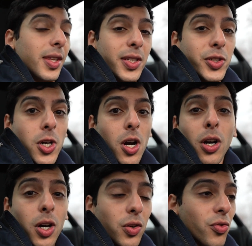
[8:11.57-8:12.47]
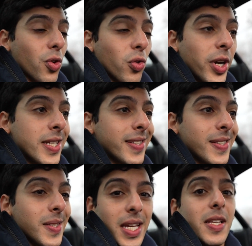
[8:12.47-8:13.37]
this car on roll
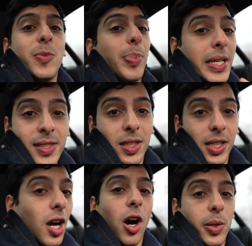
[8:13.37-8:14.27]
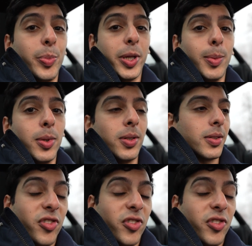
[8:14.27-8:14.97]
races is basically unbeatable.